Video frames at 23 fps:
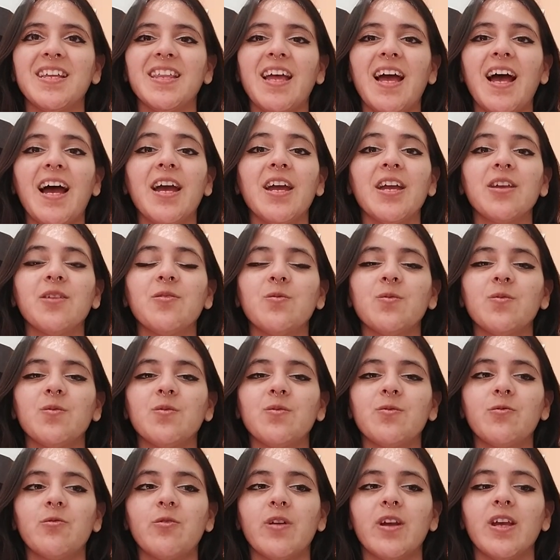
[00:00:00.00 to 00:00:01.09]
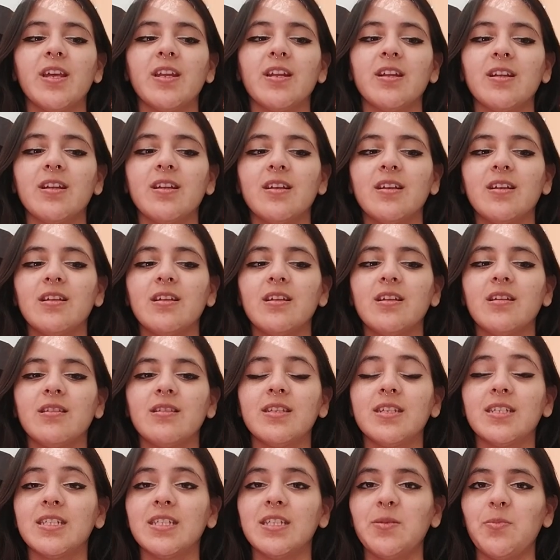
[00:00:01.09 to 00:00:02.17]
I read
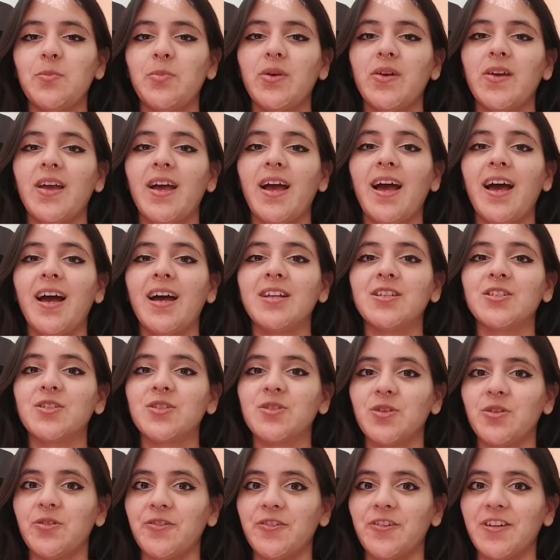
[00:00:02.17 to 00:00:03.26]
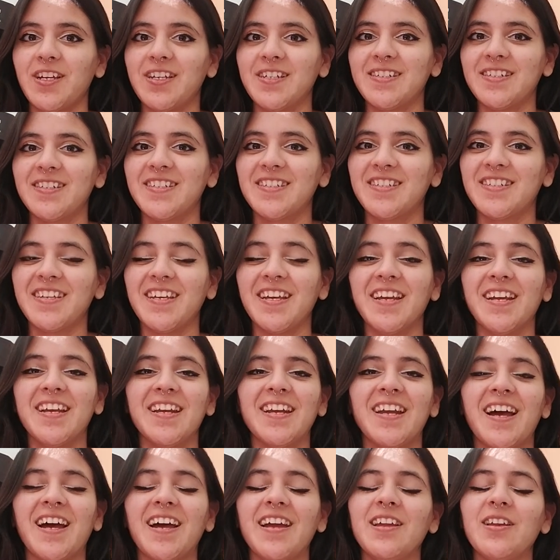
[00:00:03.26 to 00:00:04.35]
The Deep and Sorrowland,
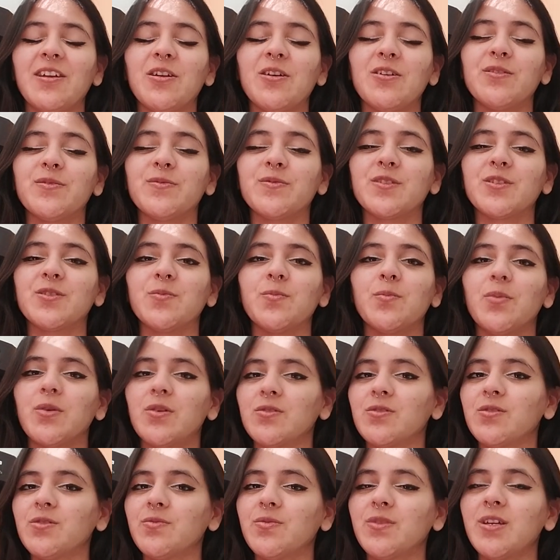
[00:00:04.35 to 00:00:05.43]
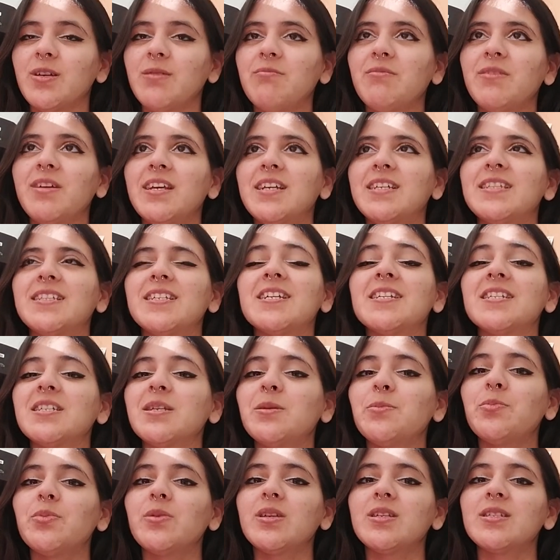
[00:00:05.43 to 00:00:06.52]
and I loved both of them. The
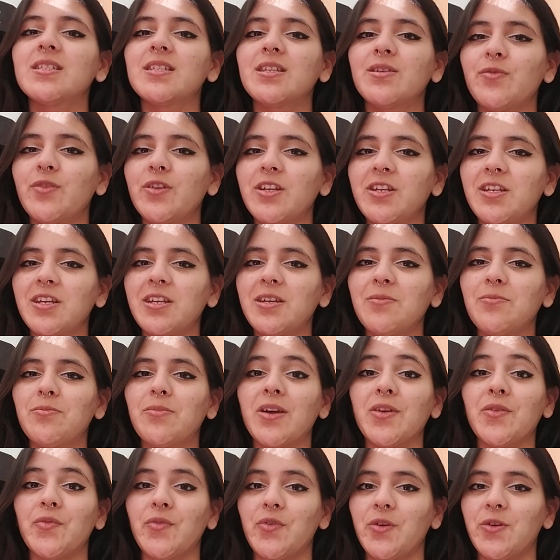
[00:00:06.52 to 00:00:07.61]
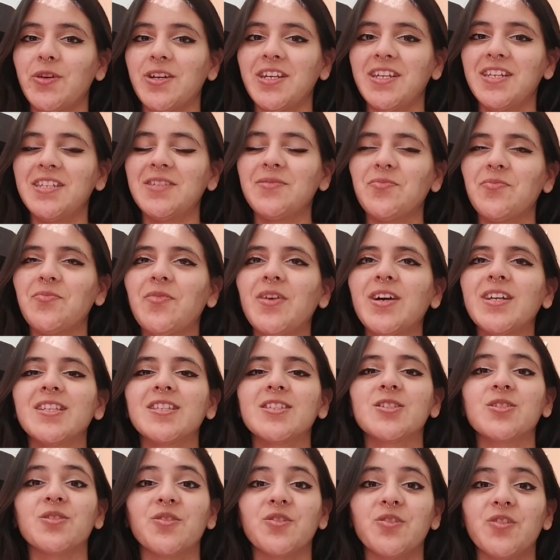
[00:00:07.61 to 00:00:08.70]
Deep is definitely my favorite, but
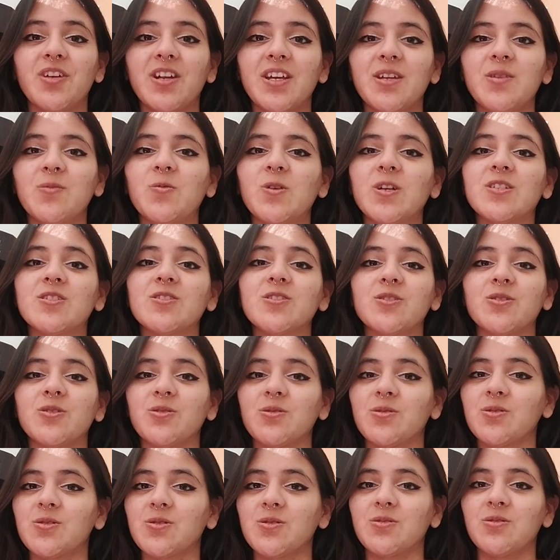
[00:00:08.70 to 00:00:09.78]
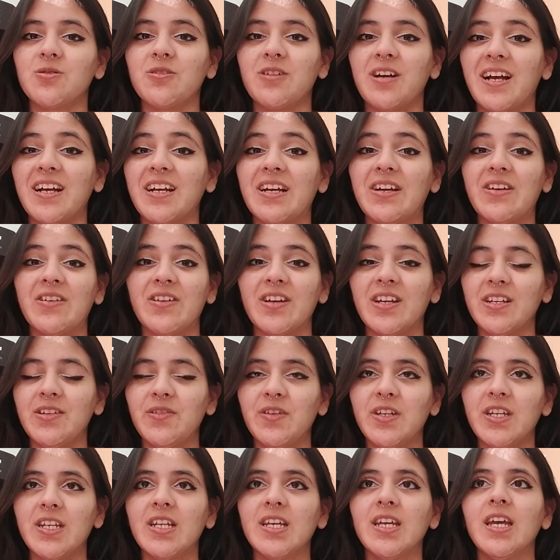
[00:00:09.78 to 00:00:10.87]
Sorrowland was also a great
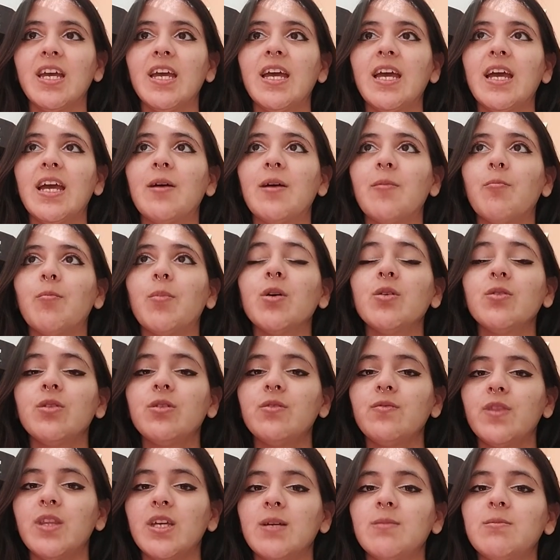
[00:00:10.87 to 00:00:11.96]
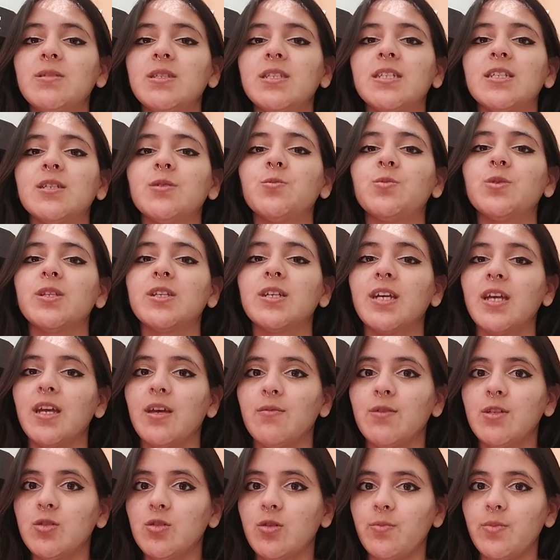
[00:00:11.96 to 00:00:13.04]
read. Both of them deal with
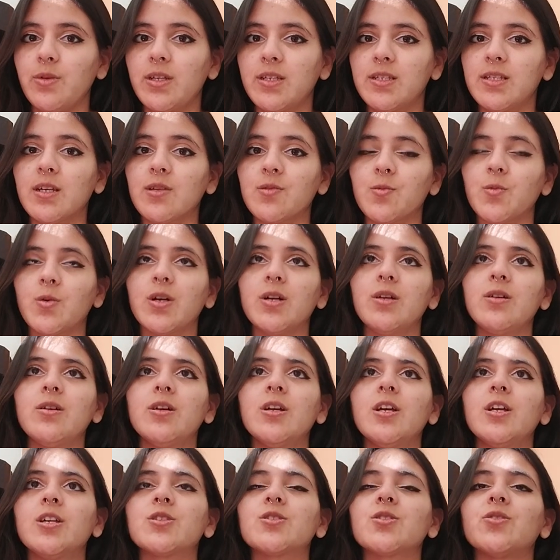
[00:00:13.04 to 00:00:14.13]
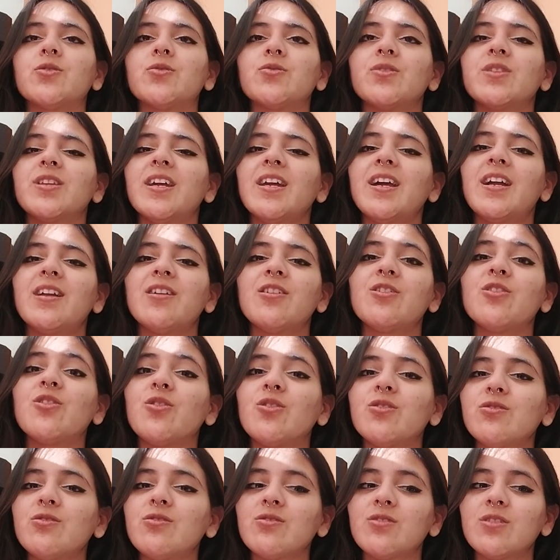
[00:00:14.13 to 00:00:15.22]
heavy topics as well, so they are
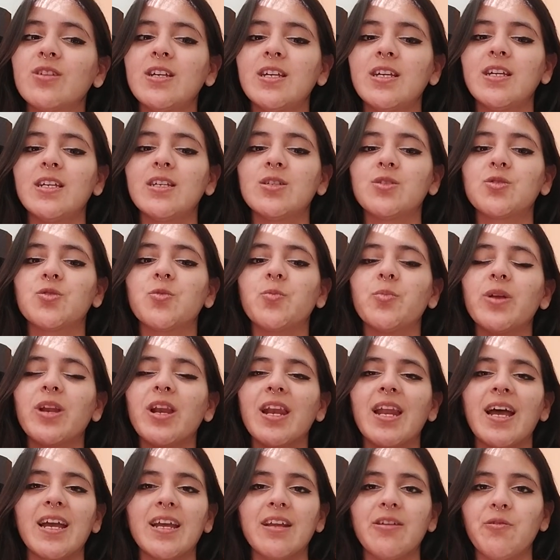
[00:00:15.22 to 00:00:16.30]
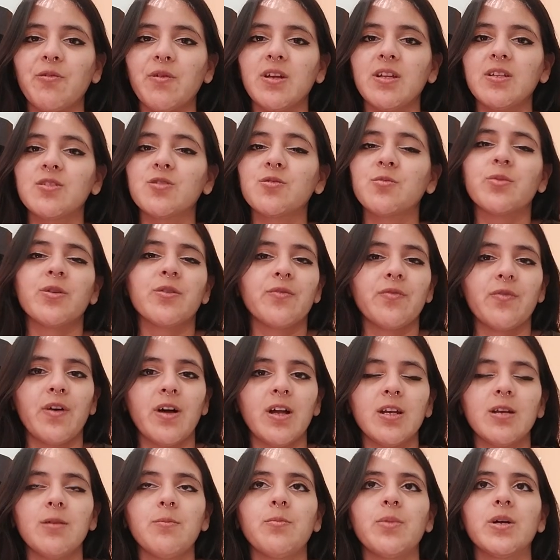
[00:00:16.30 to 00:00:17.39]
not super light reads, super
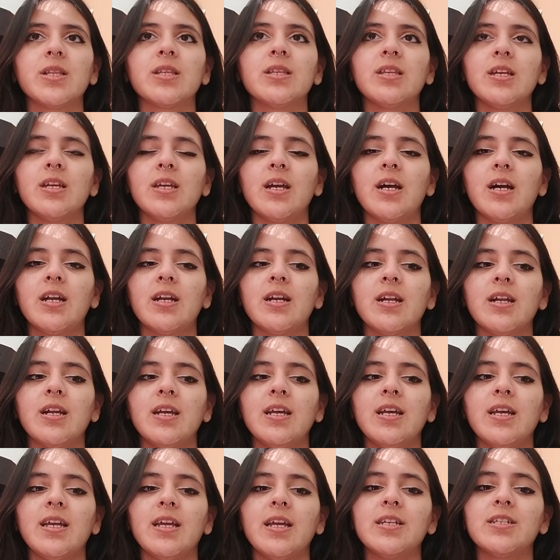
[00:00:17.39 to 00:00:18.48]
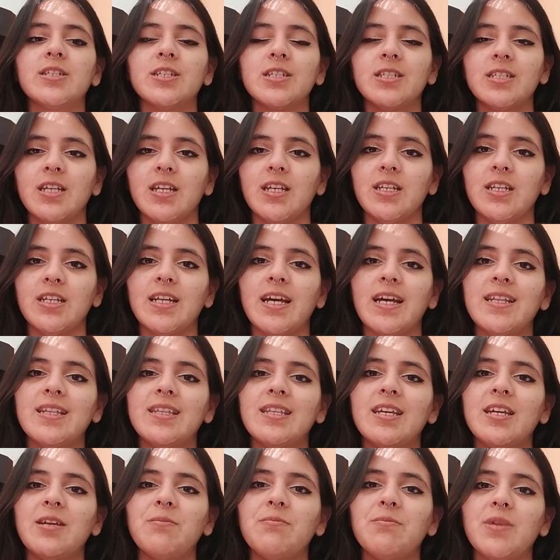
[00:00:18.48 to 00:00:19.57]
fun, but they are entertaining and
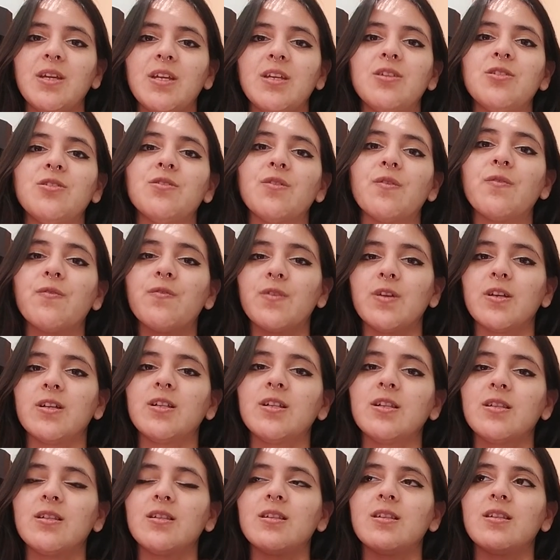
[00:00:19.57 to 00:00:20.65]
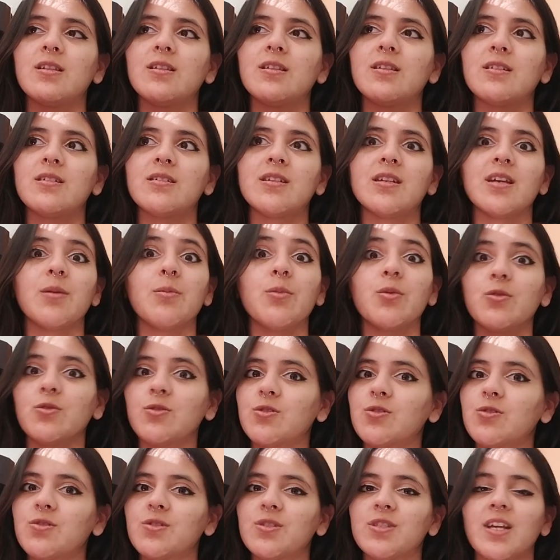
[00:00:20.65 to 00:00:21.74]
they make you feel
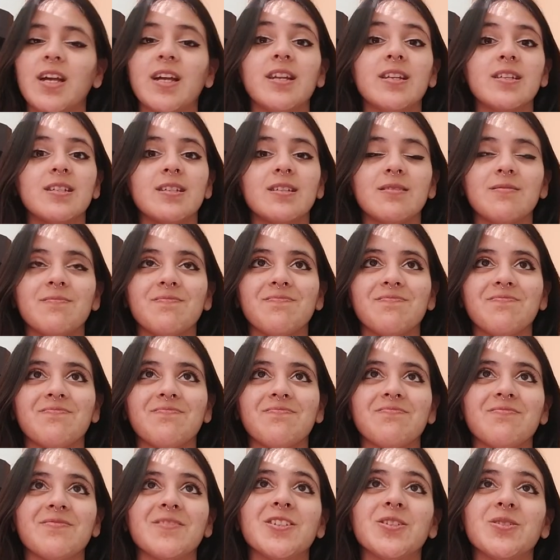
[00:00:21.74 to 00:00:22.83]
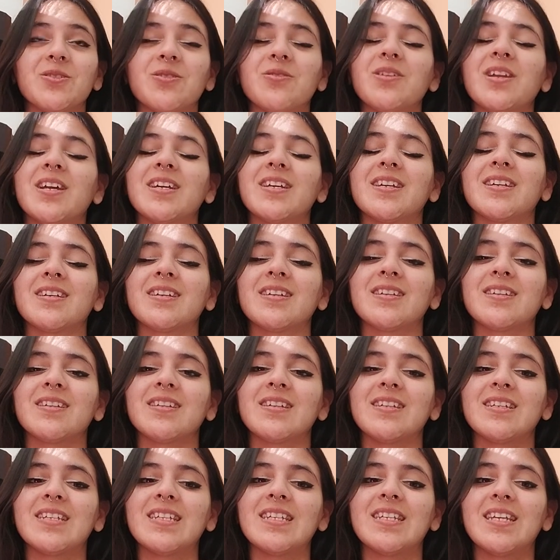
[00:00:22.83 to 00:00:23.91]
emotions, and you know, like,
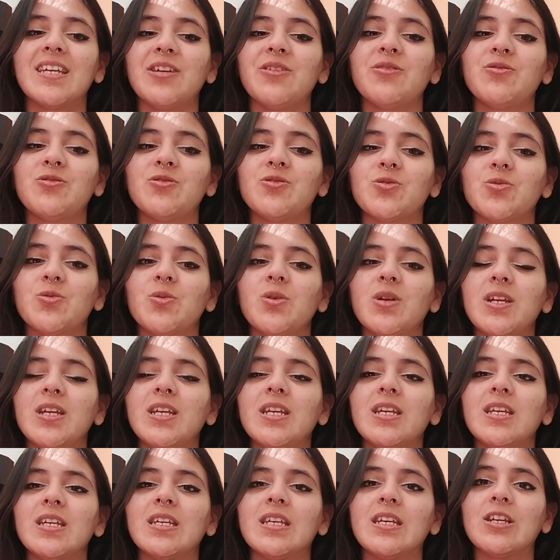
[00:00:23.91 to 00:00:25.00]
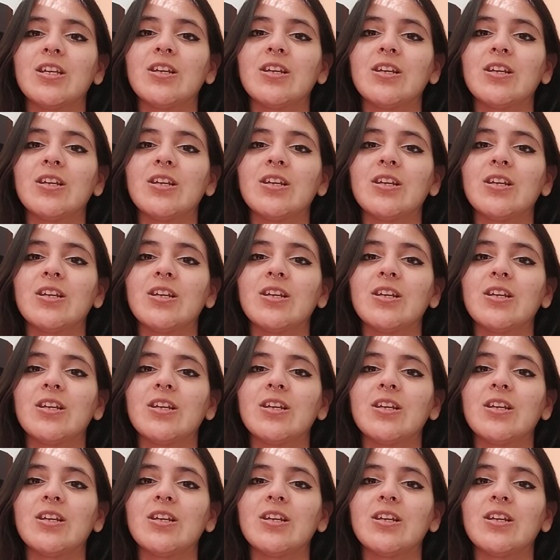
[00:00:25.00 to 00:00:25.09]
they truly